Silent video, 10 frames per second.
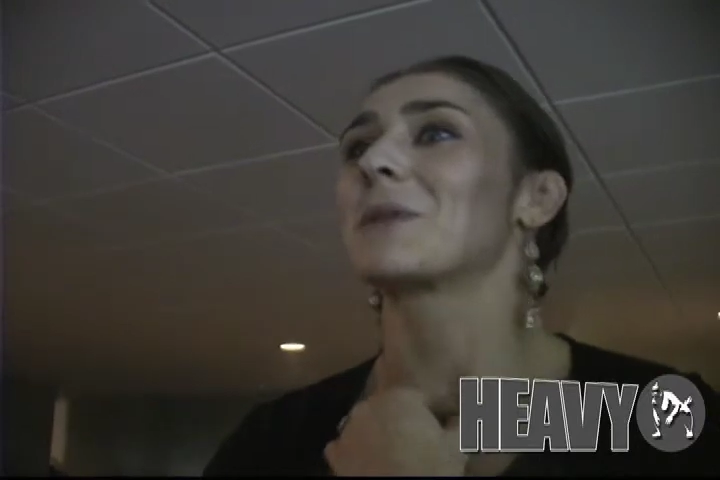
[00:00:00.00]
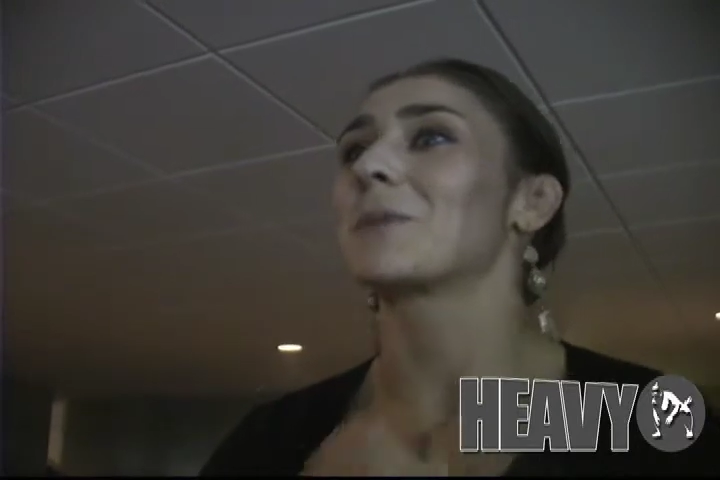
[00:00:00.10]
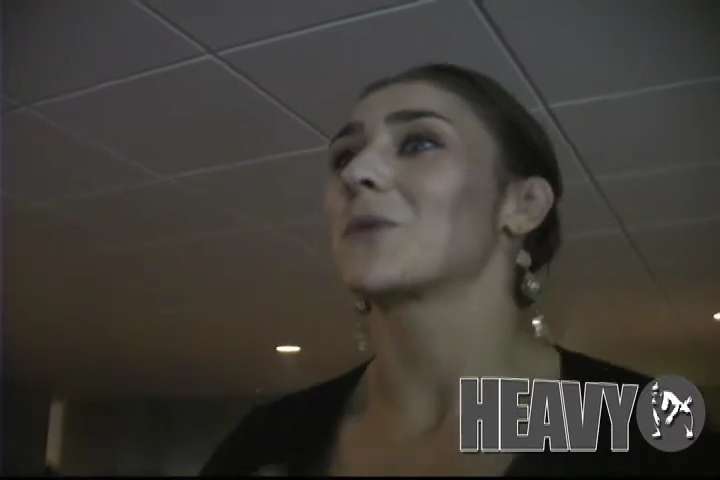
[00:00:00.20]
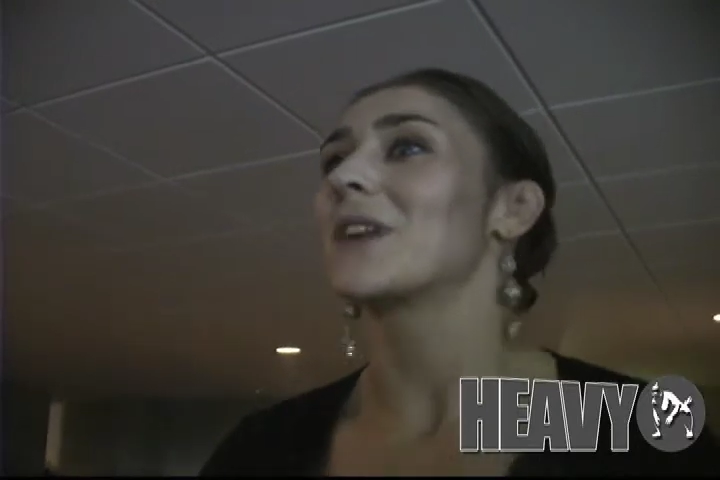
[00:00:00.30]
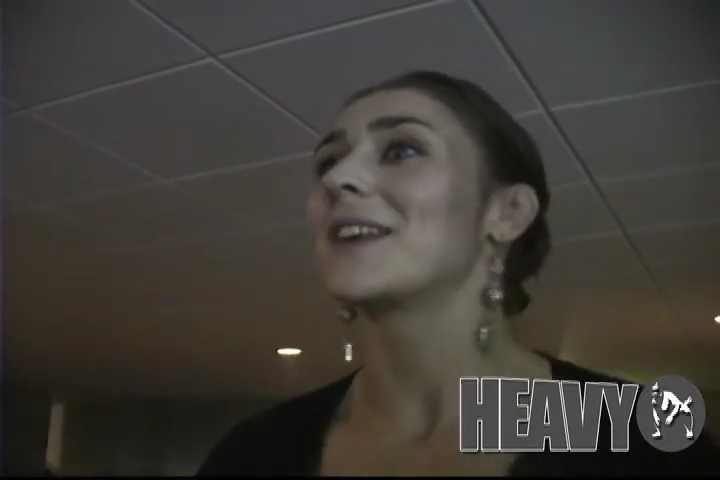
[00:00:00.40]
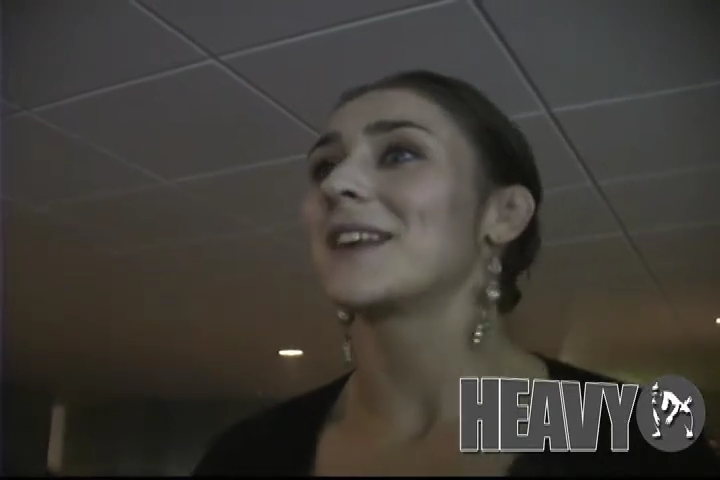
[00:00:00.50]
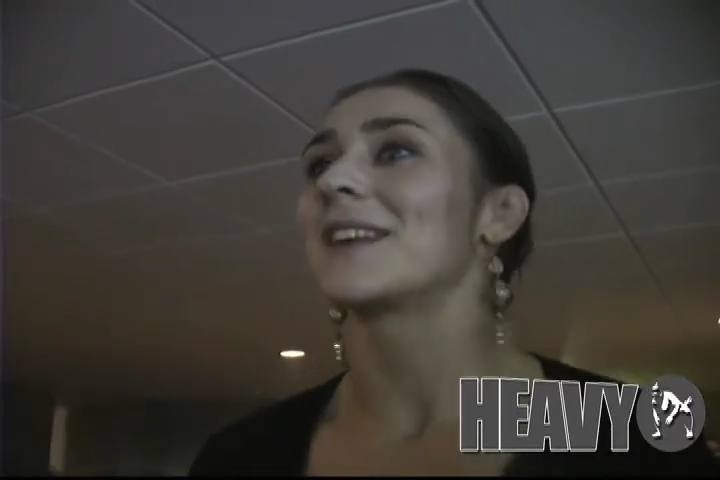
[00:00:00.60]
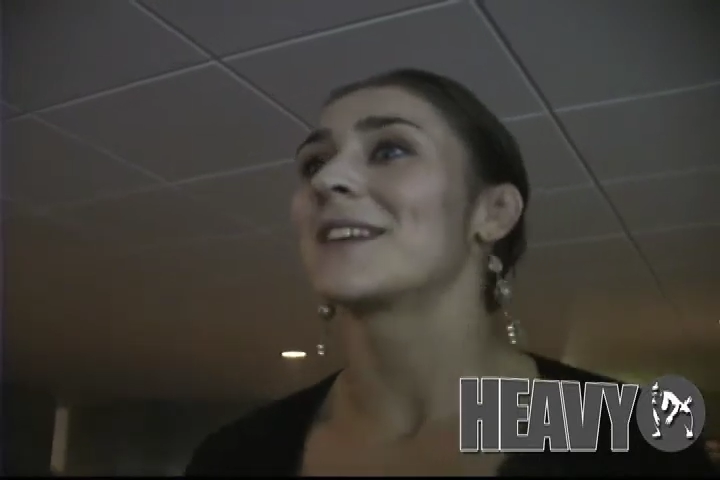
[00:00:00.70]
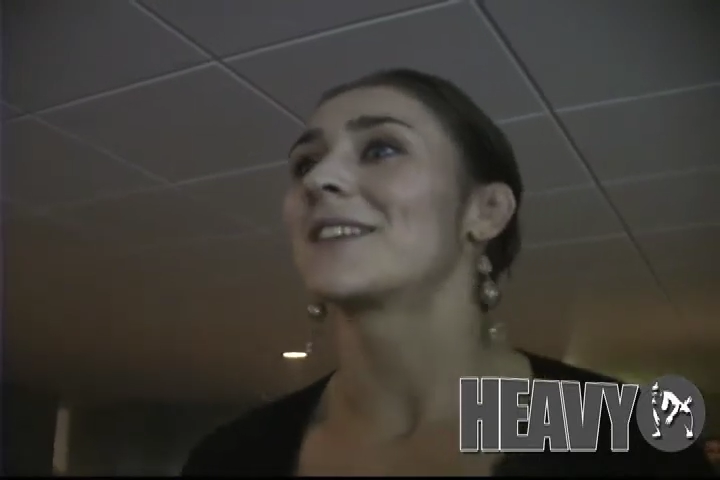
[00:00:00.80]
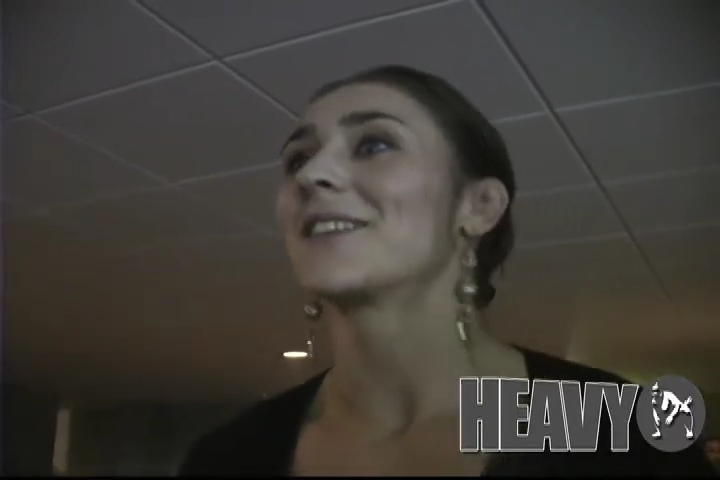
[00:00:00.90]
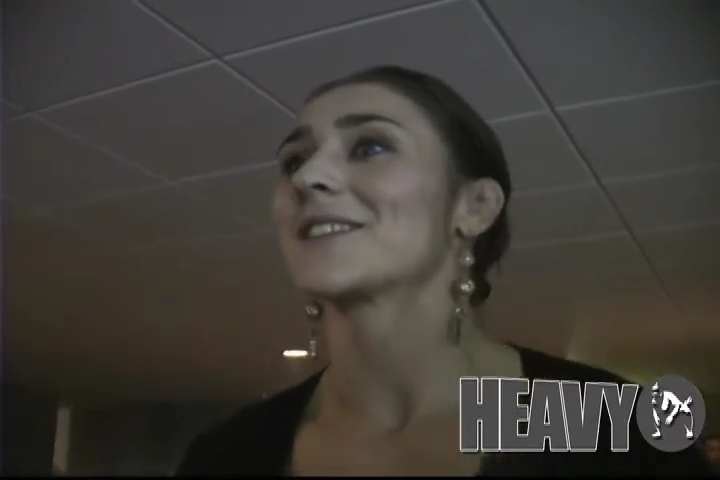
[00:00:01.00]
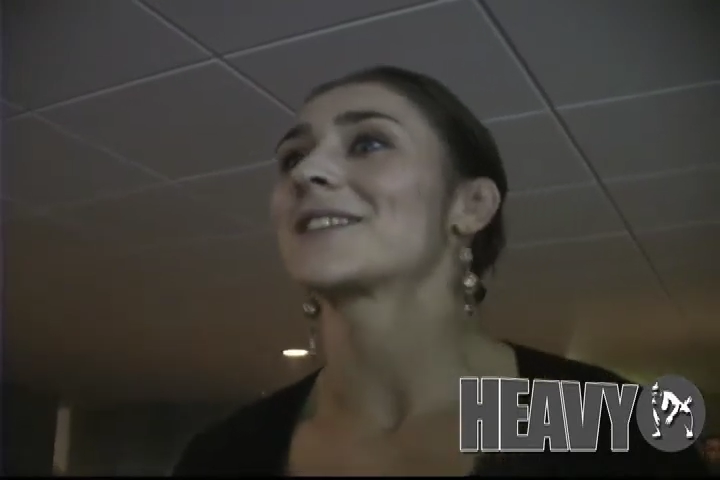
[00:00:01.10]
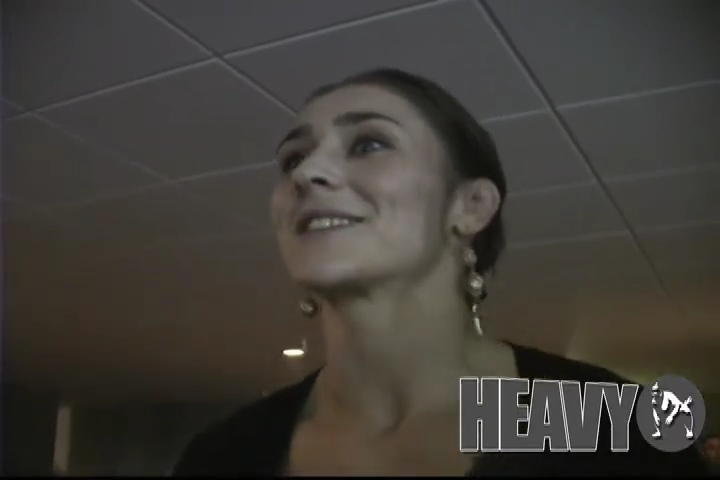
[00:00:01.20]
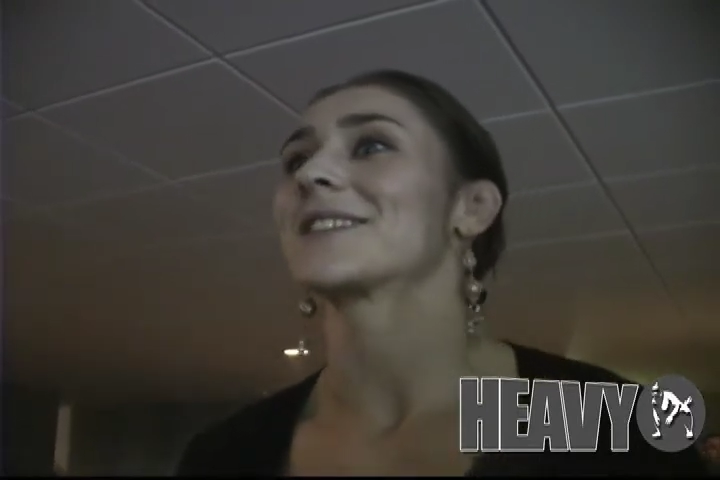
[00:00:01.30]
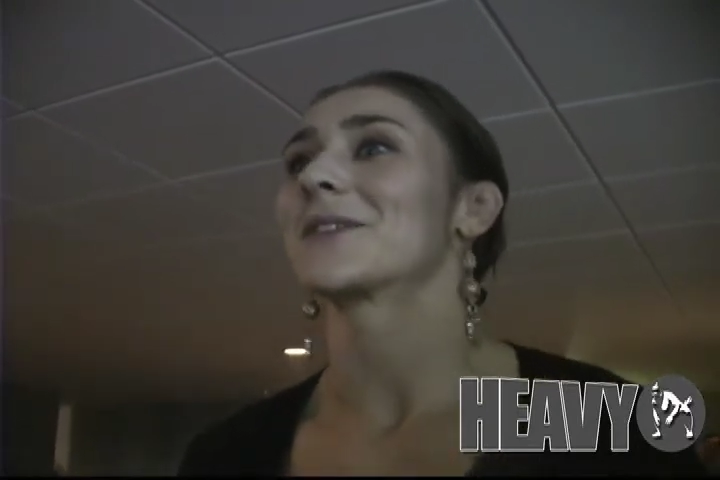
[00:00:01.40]
People really got
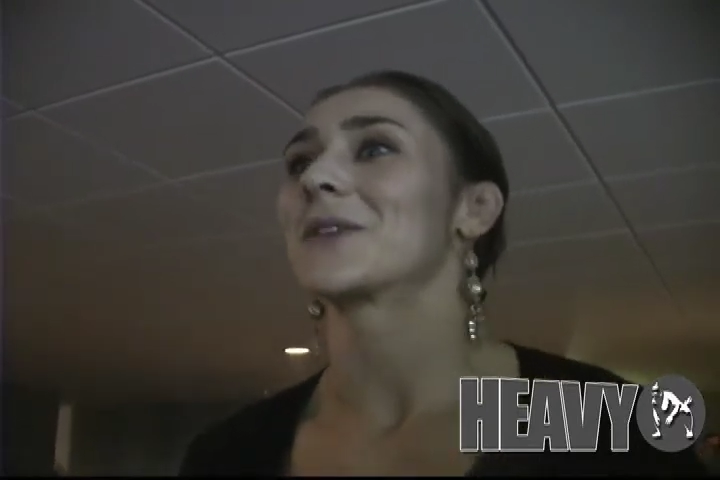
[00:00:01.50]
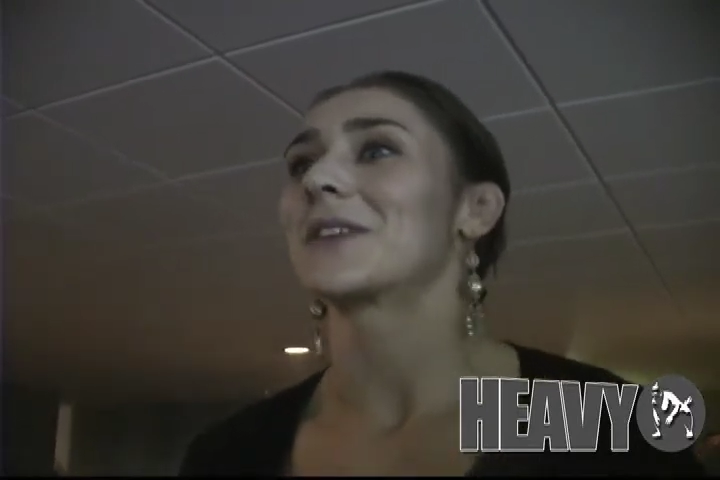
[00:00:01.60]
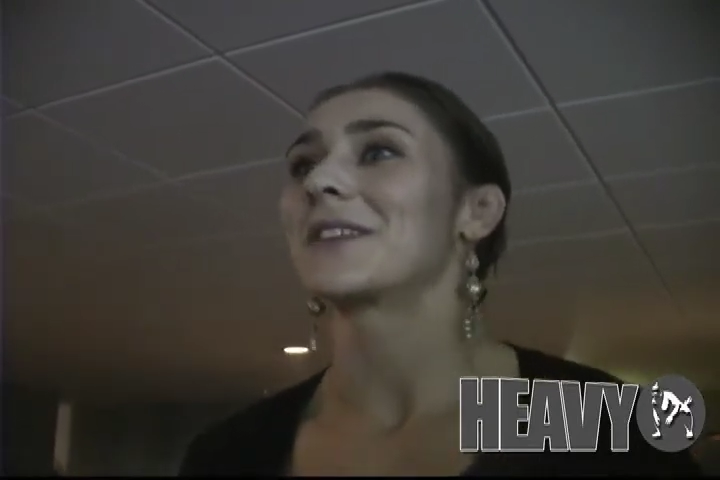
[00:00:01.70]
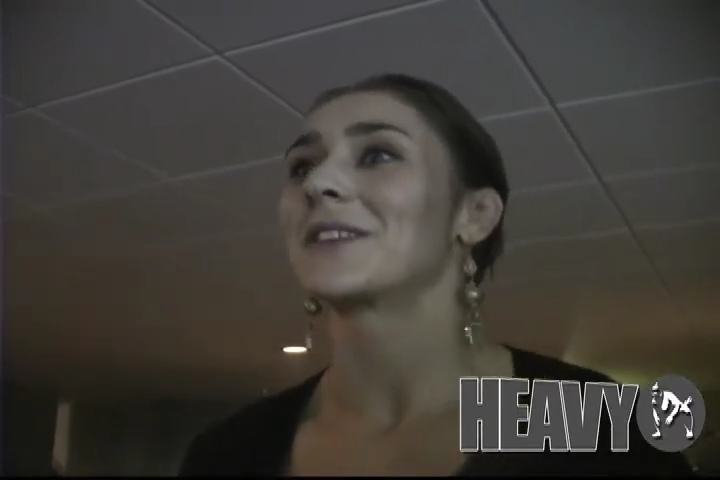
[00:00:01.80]
uh,